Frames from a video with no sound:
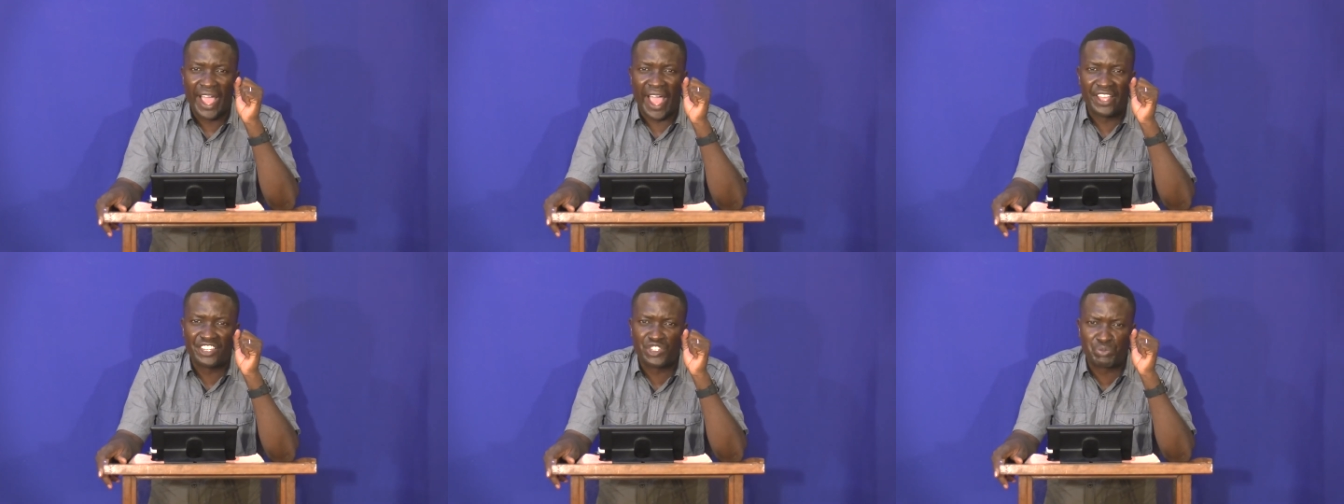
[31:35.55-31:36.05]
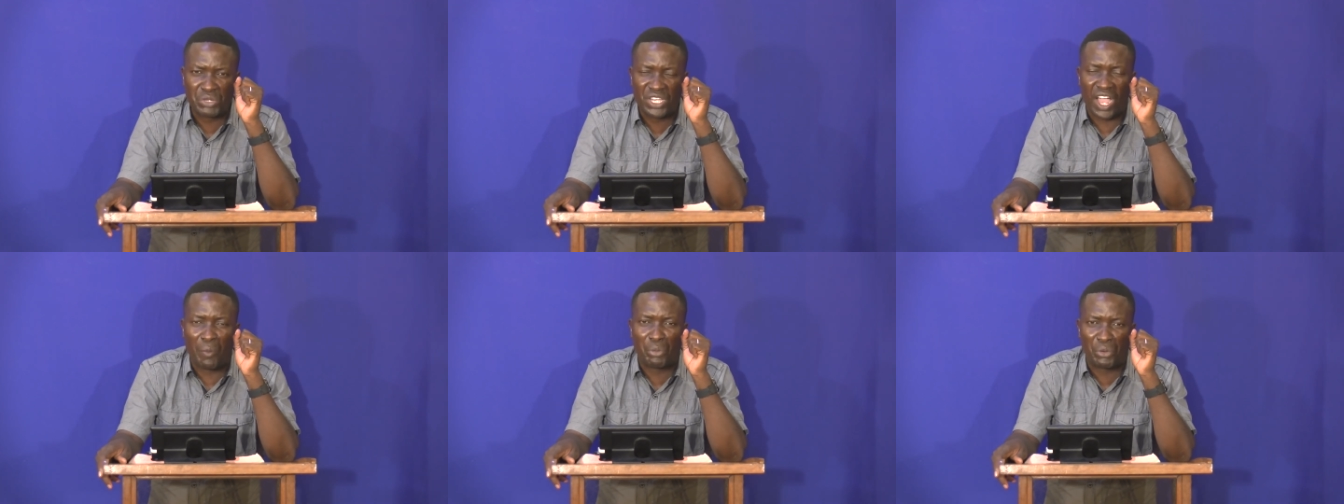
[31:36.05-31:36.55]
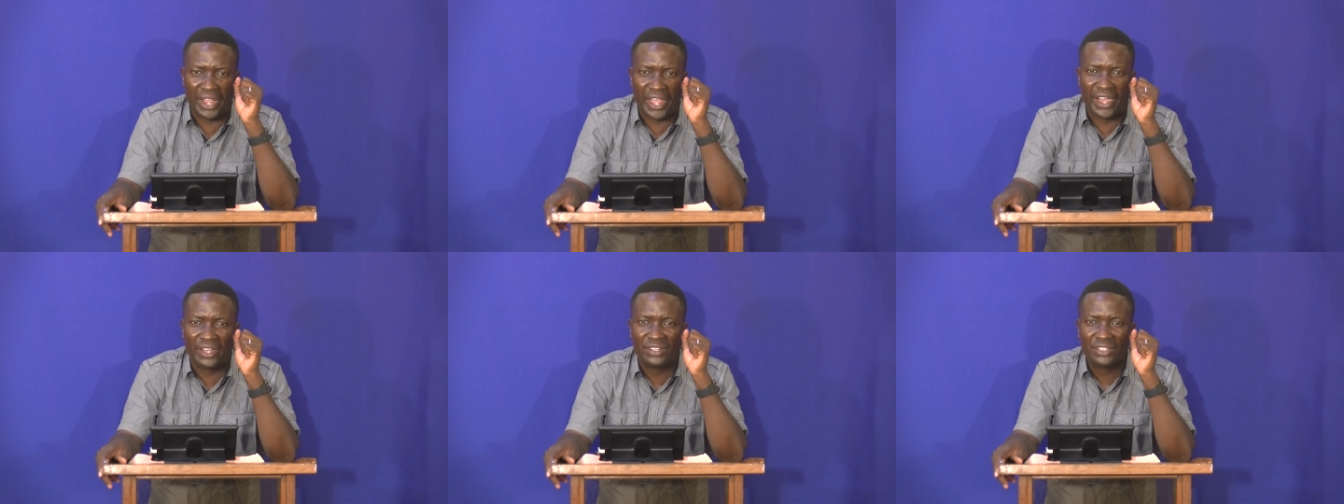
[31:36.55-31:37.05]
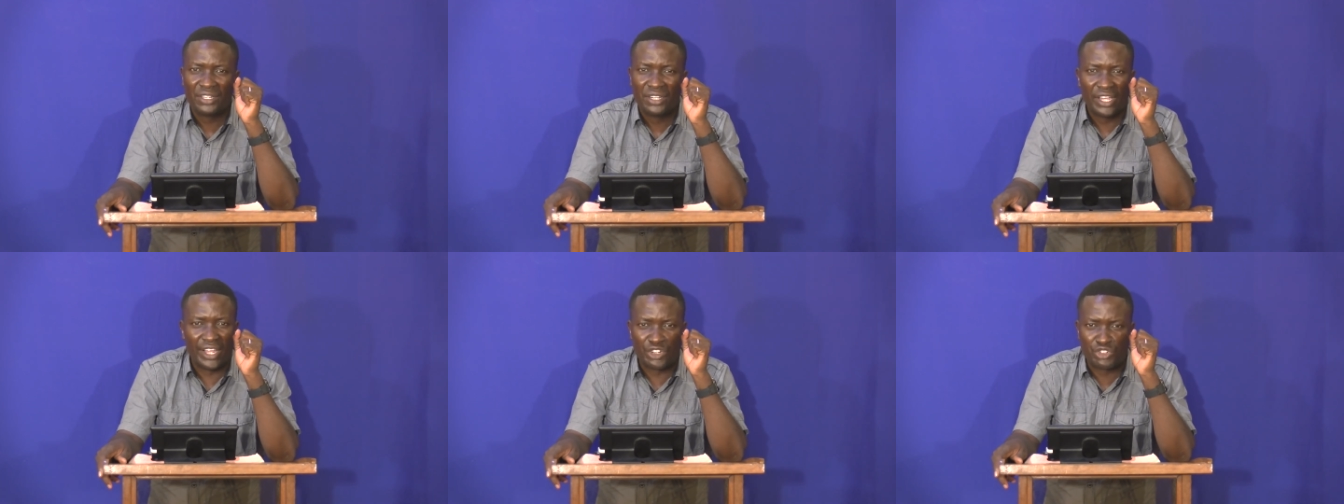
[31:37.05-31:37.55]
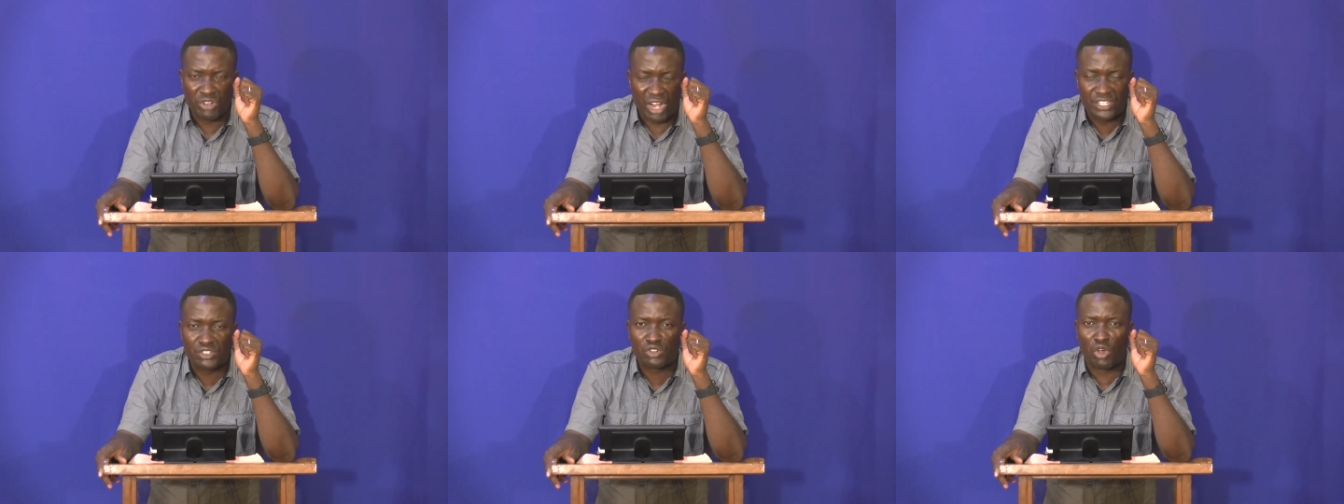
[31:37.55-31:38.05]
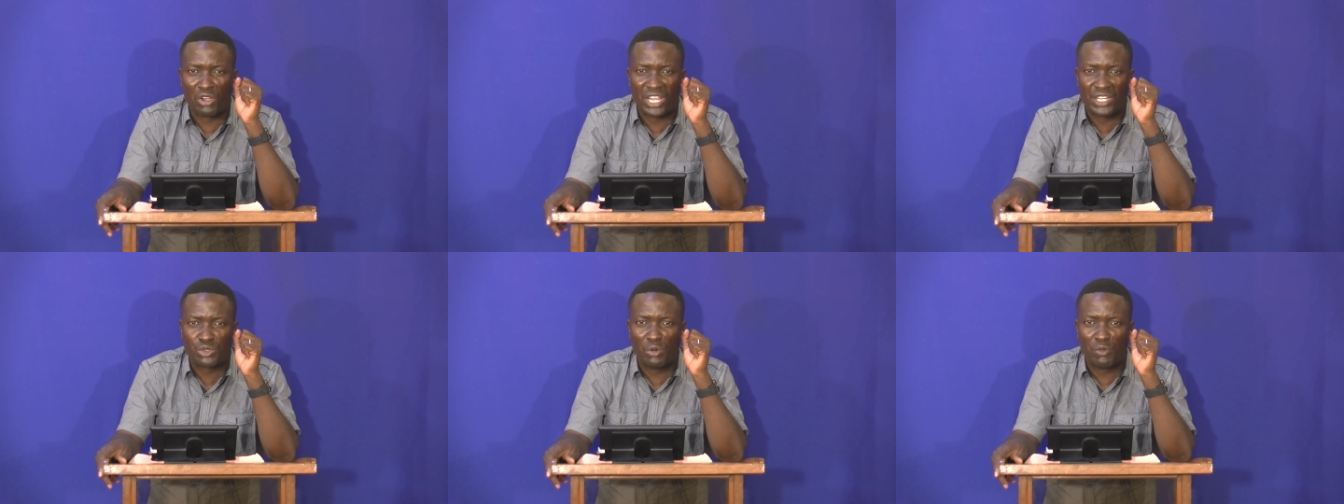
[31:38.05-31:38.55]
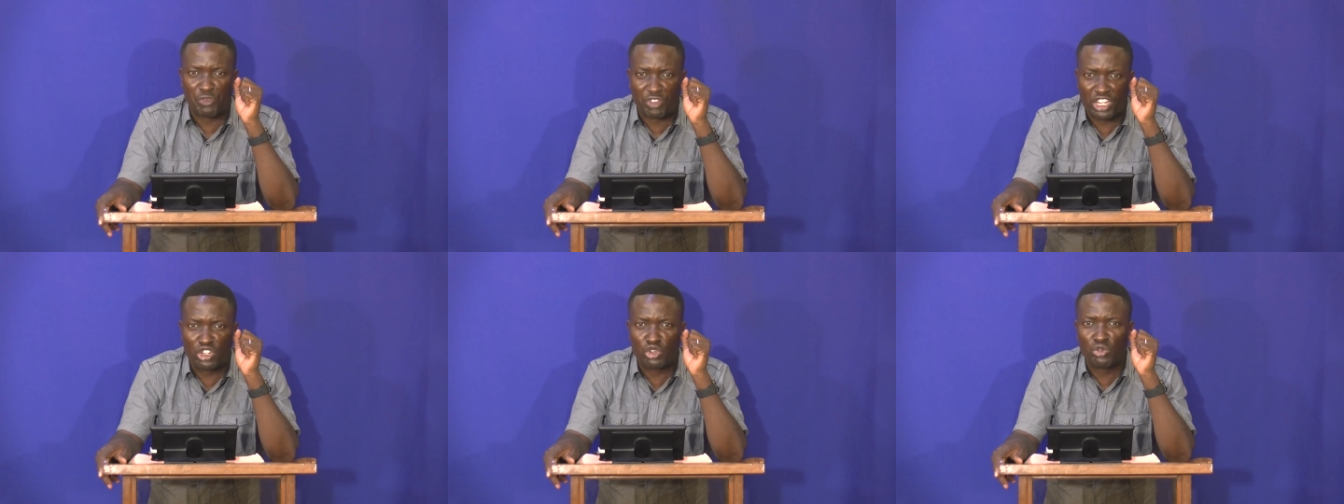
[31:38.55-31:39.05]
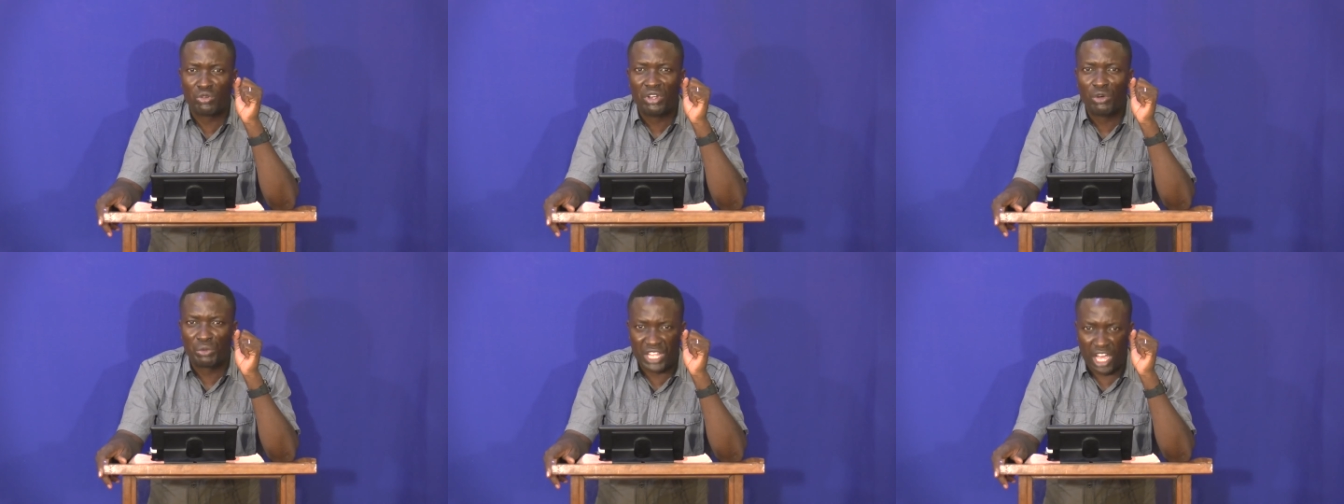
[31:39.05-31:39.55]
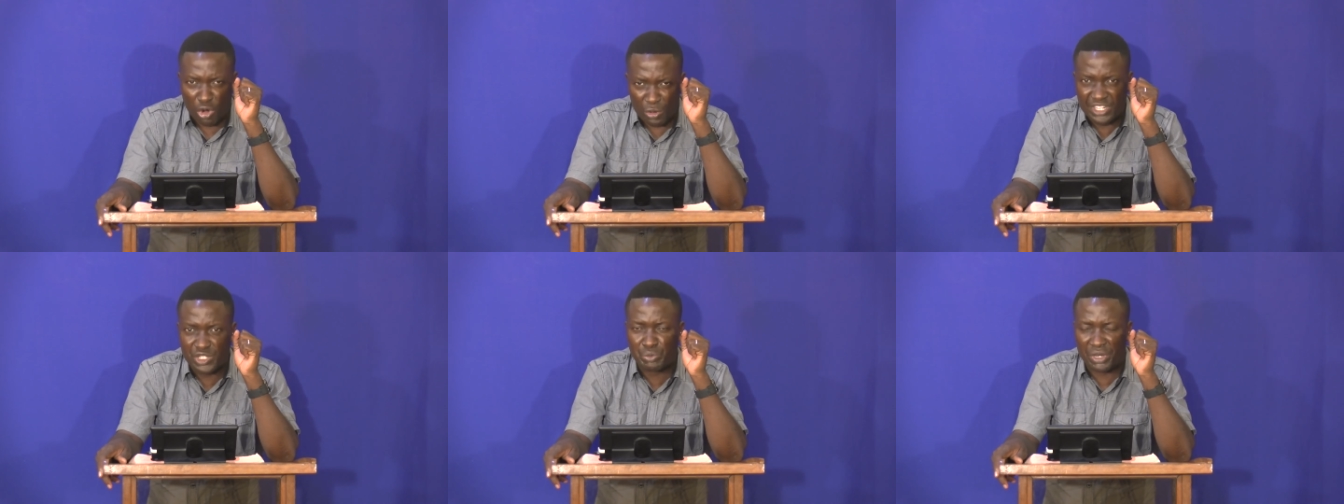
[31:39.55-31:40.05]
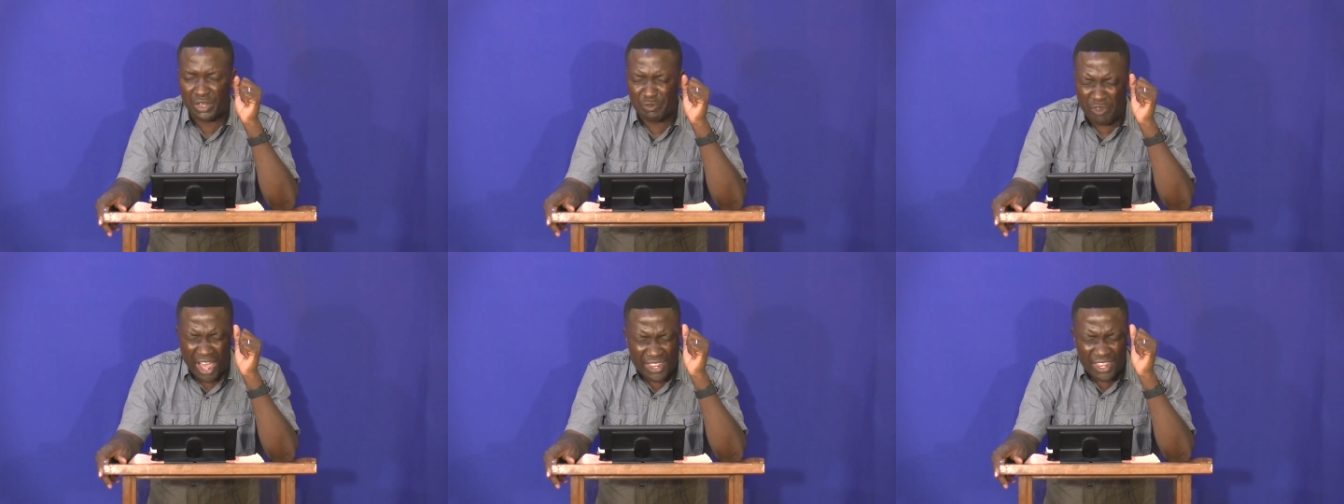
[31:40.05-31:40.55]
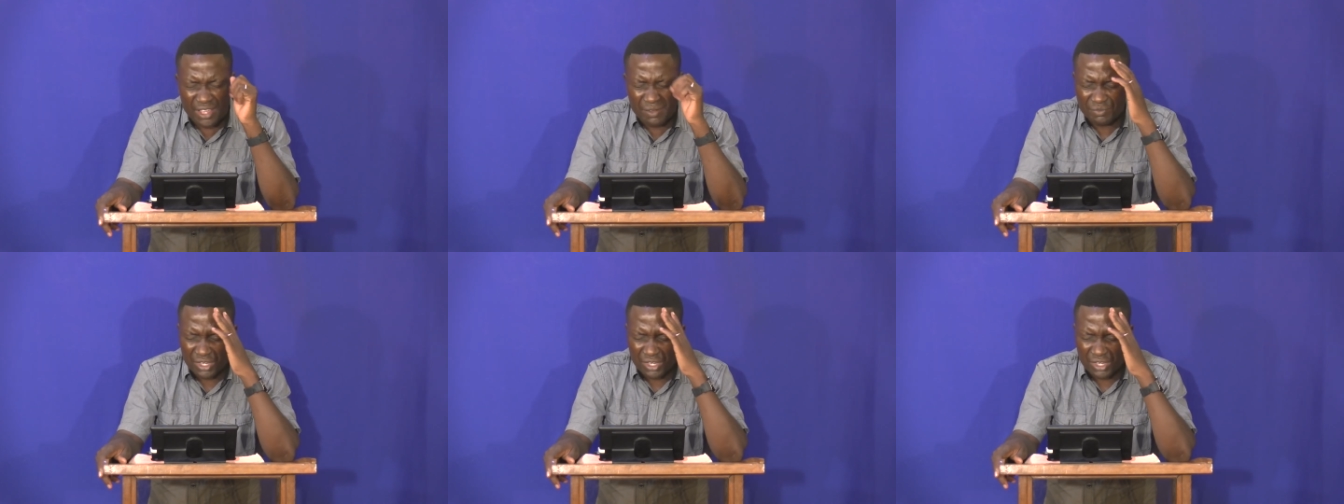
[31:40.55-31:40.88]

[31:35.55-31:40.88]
I speak a prayer and trust God that He will fill you with the Holy Spirit. Father,